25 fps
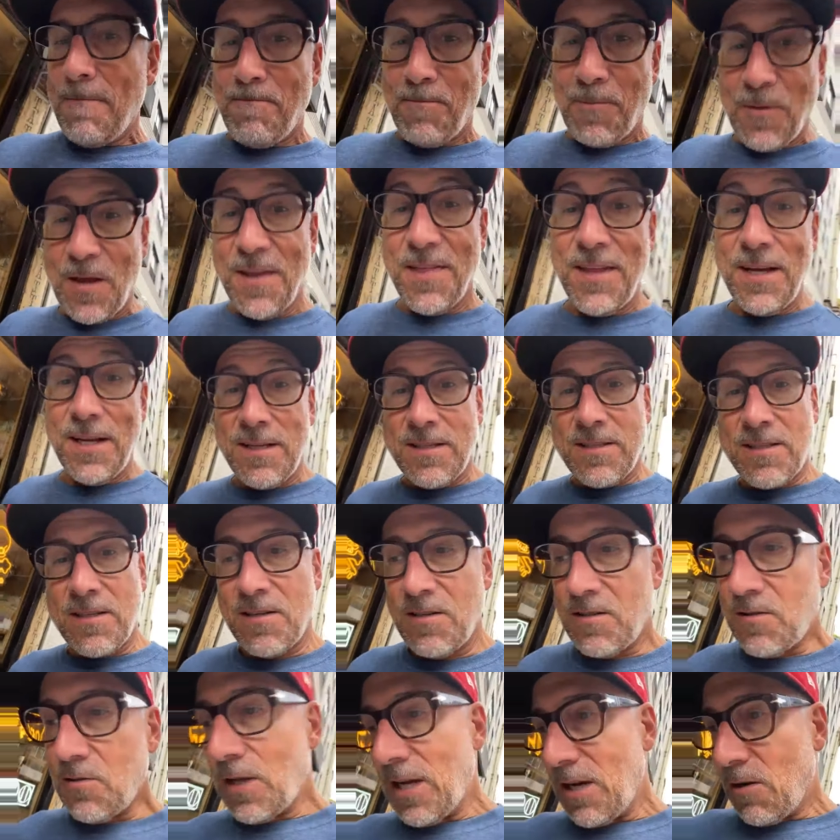I think it's
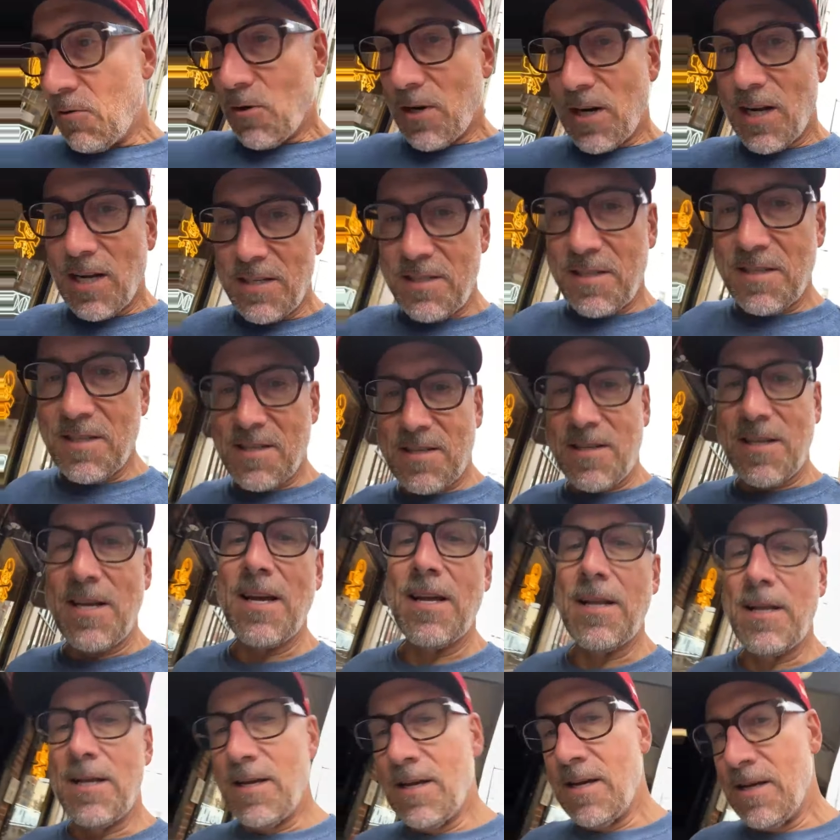because, like what I just
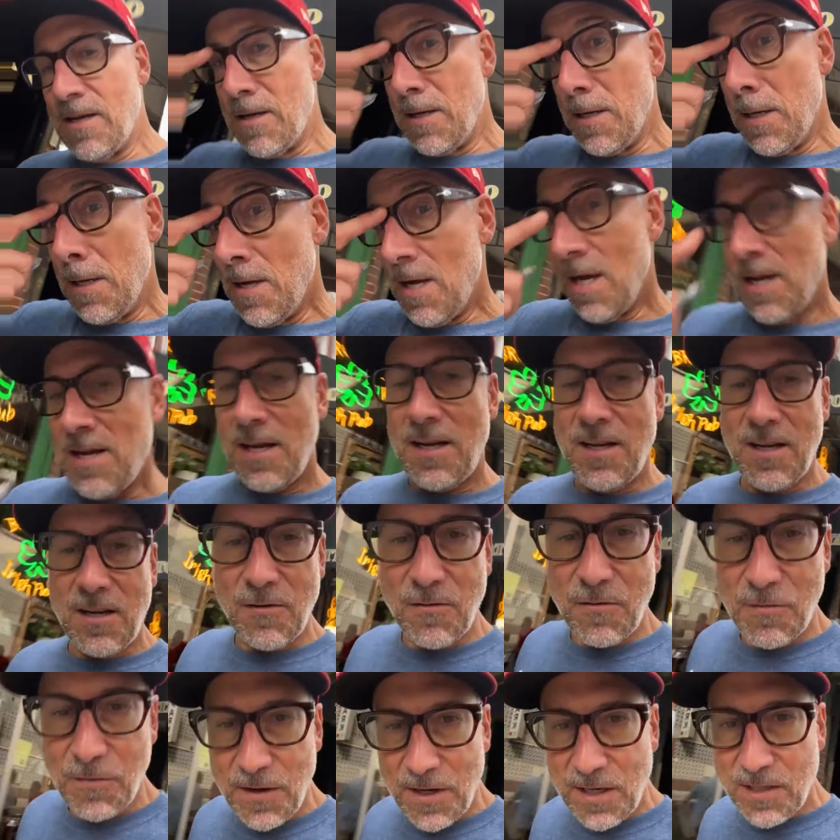said, you can
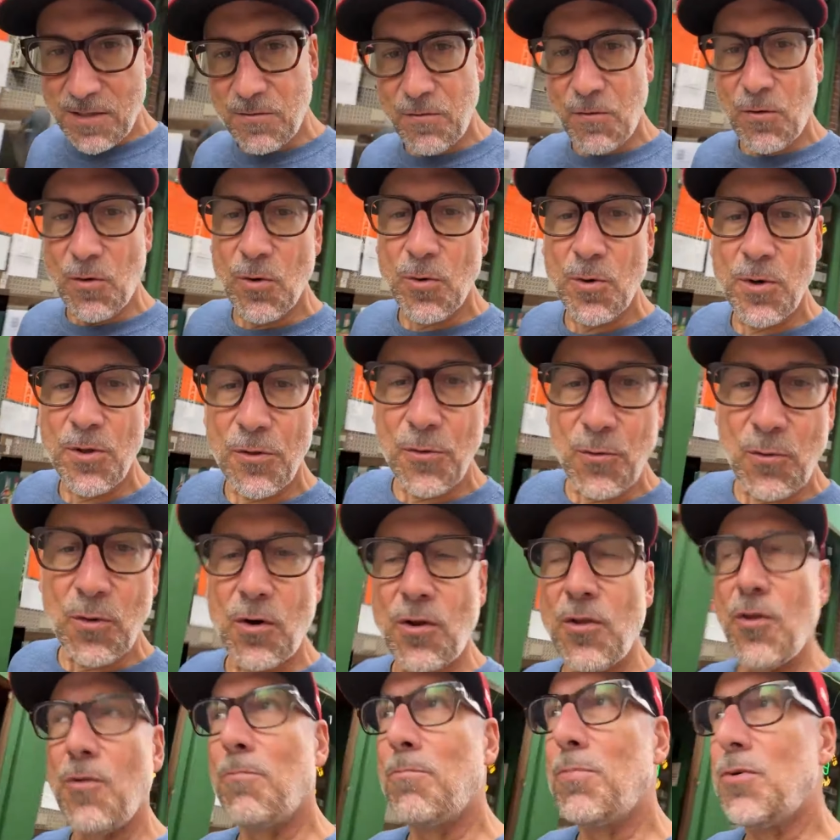fast forward through all
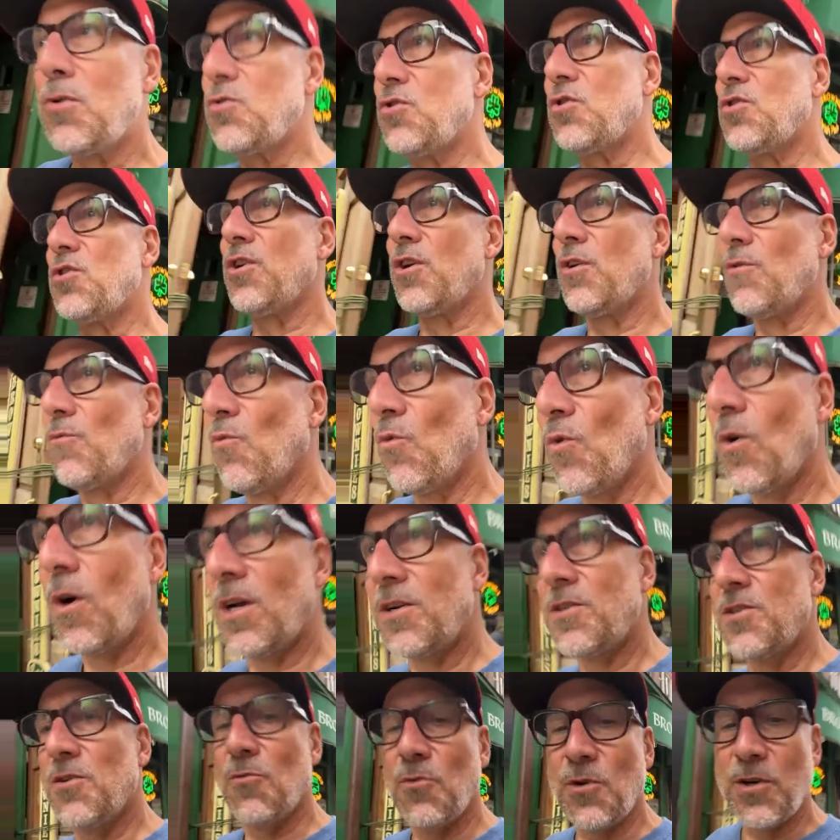the bullshit and
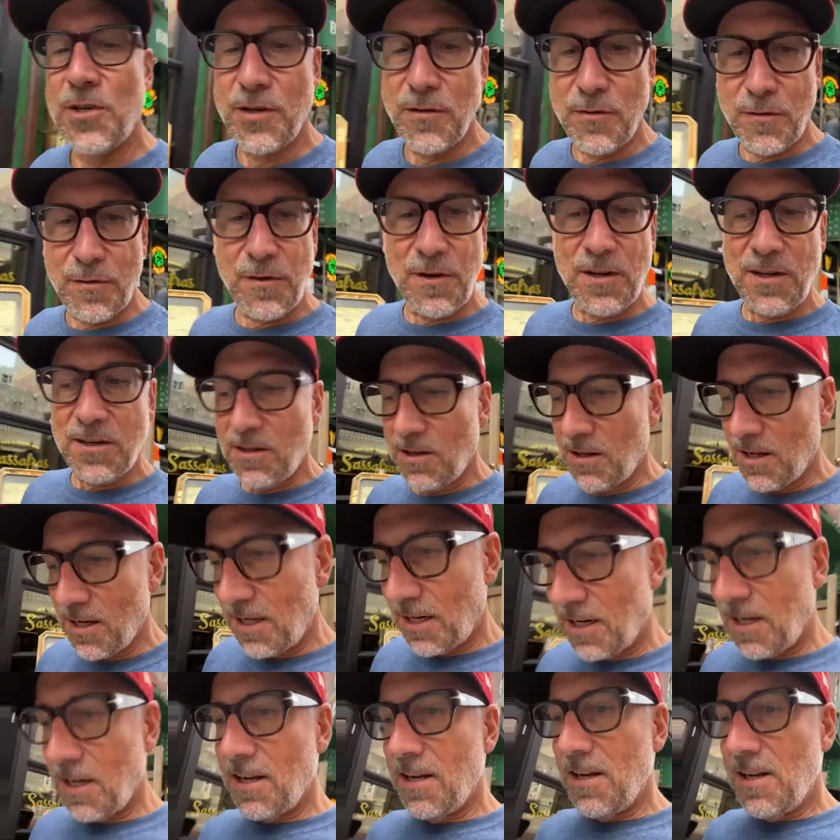watch it when you feel like
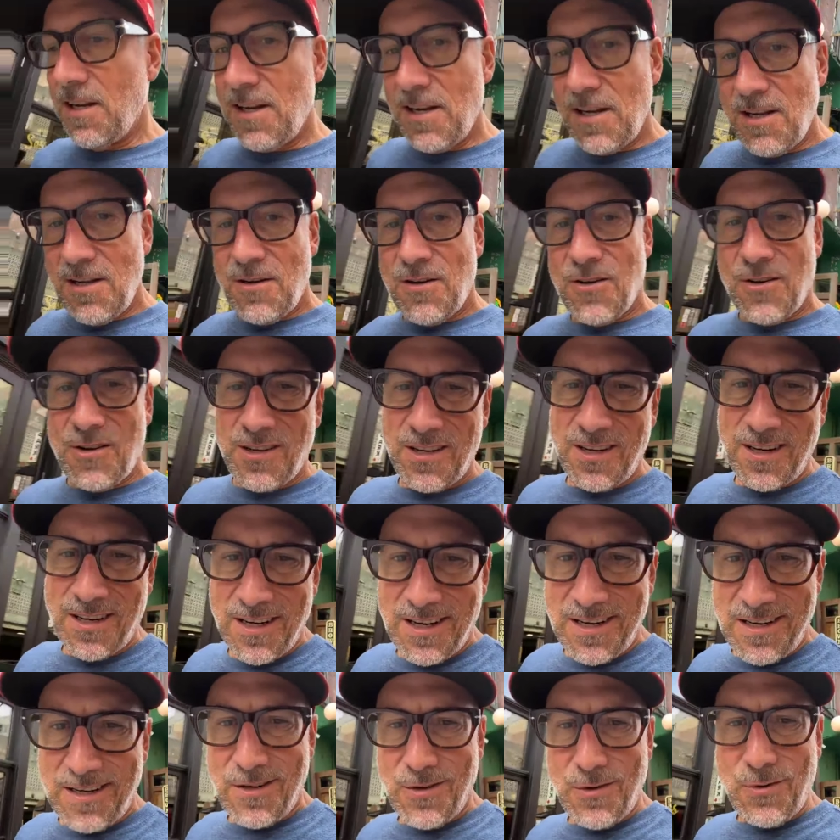it. All you got
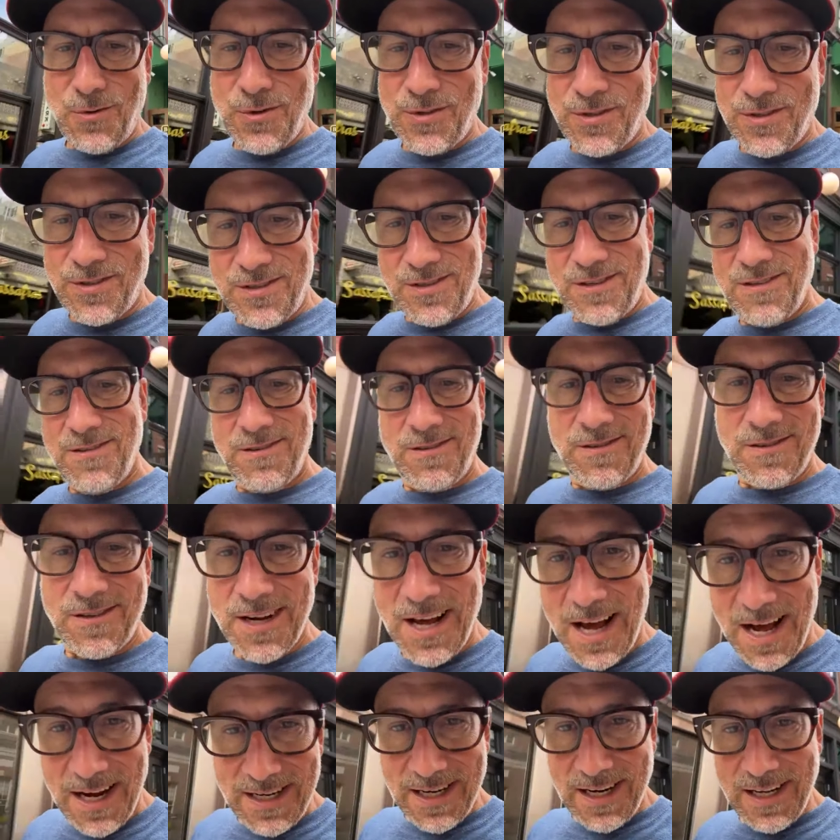to do is
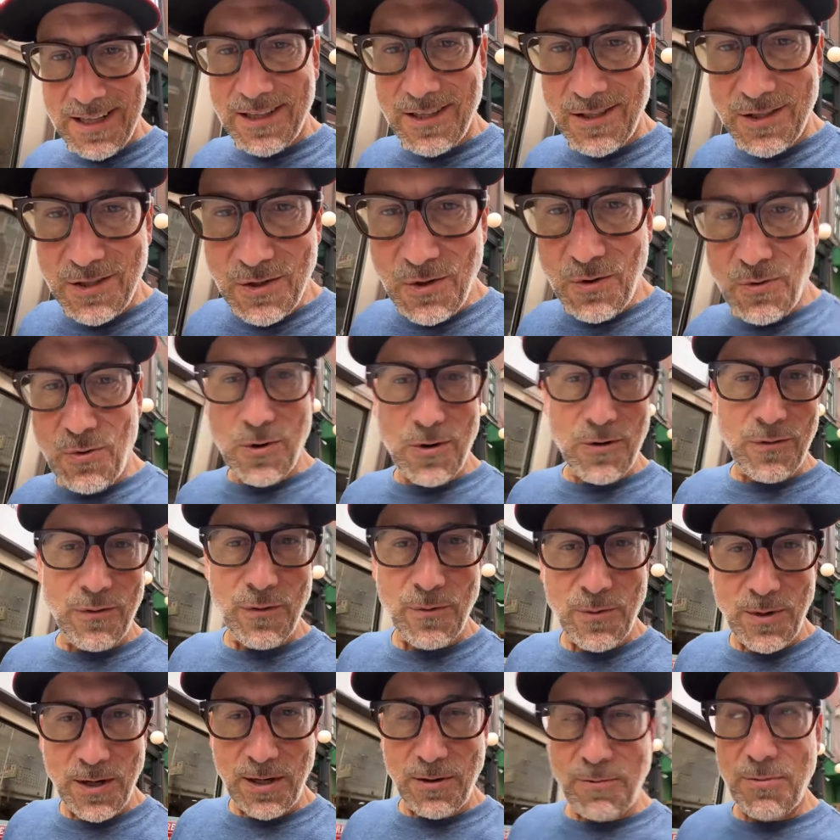not get the score
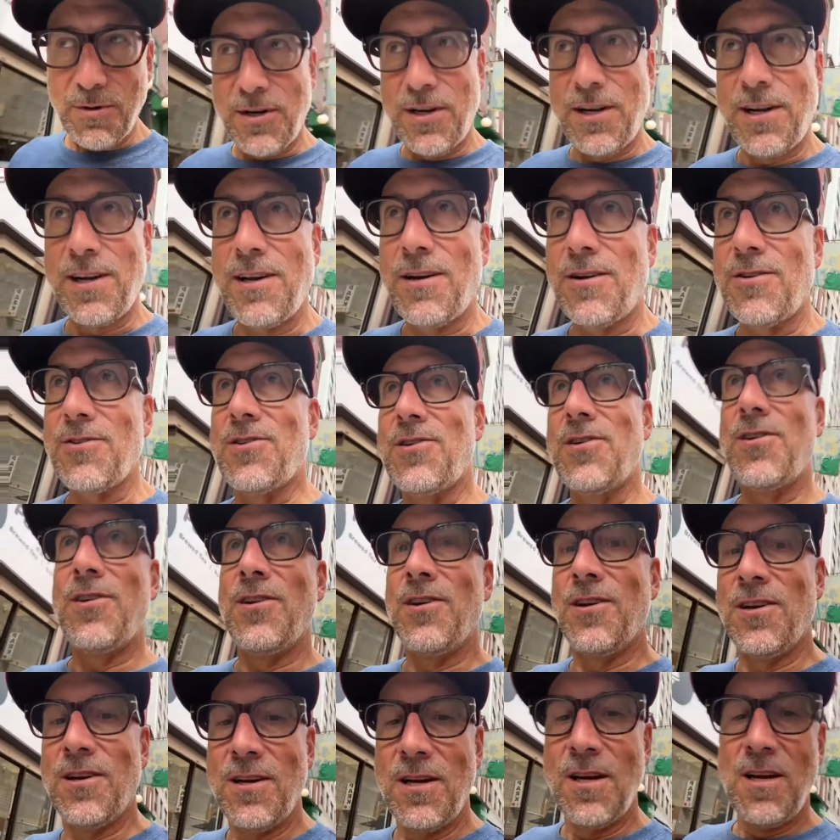from anybody else.
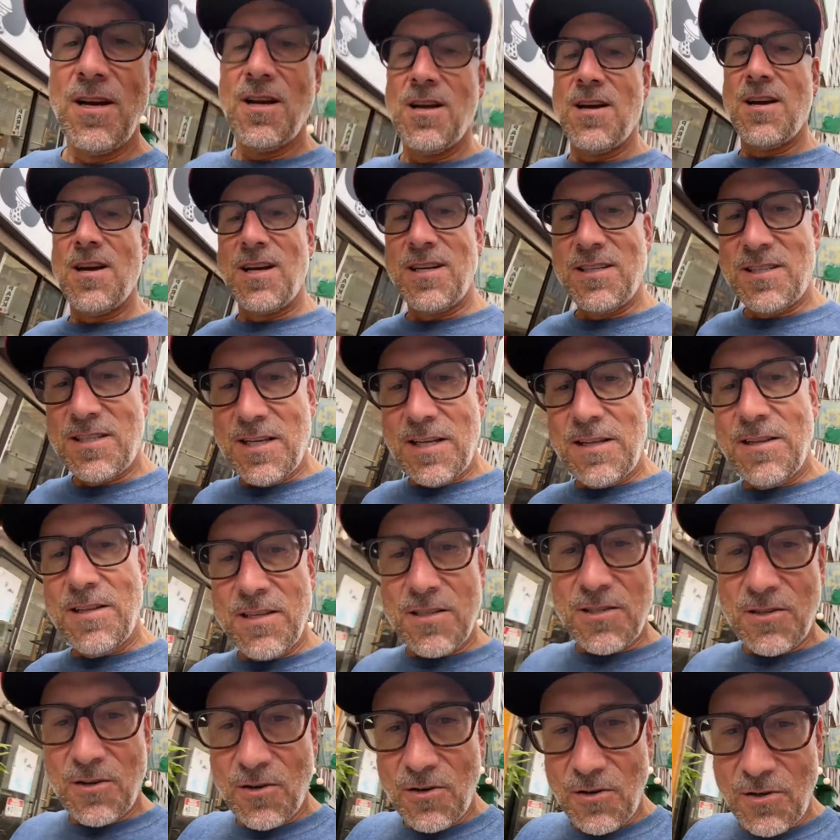I said
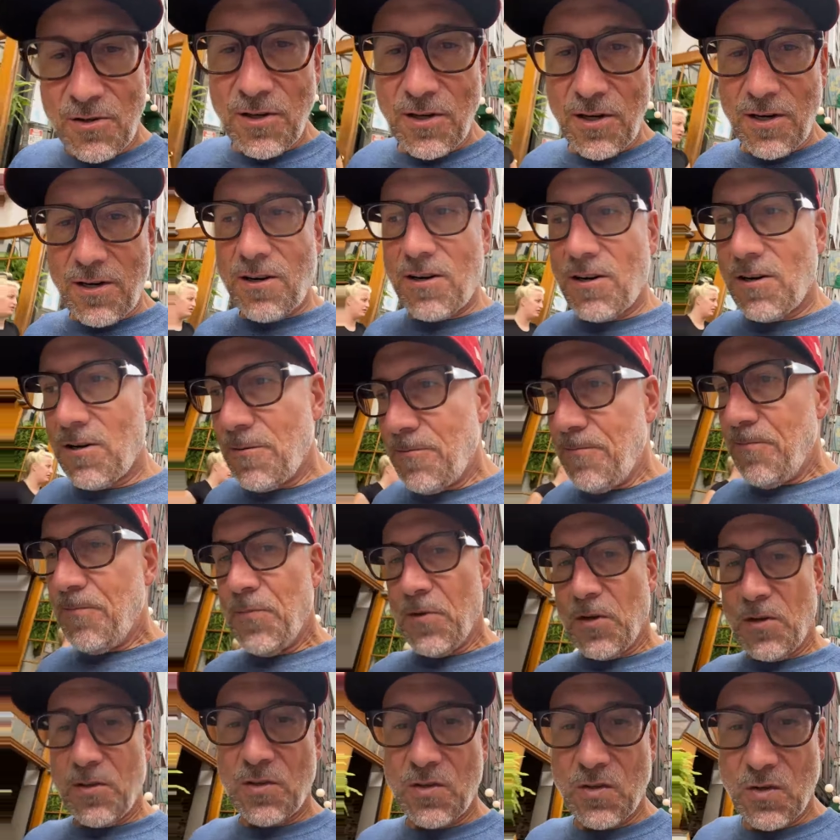this earlier
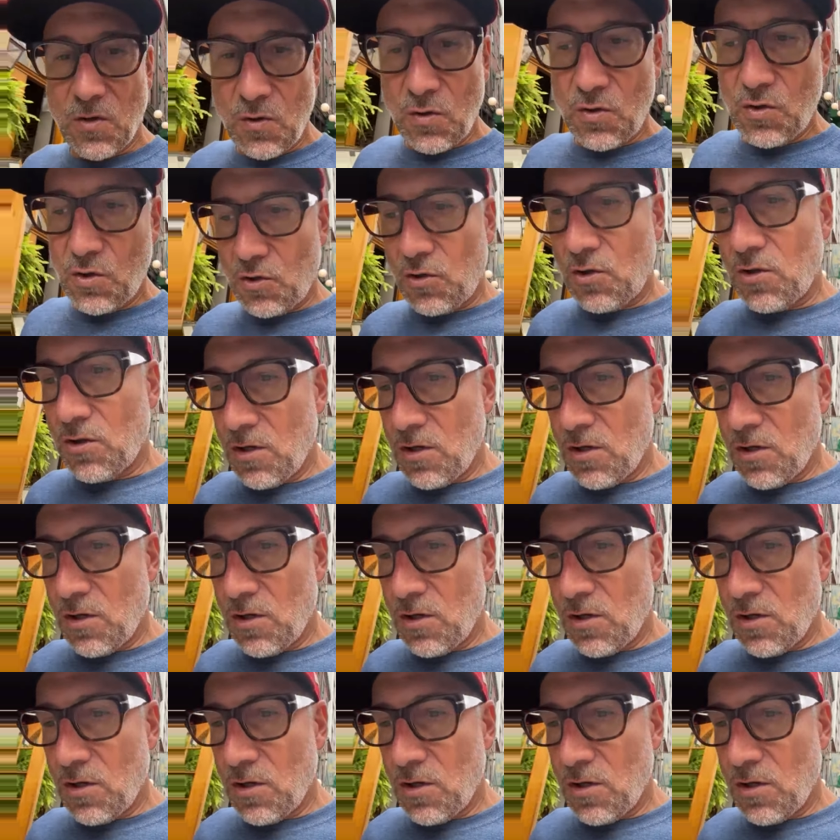on social.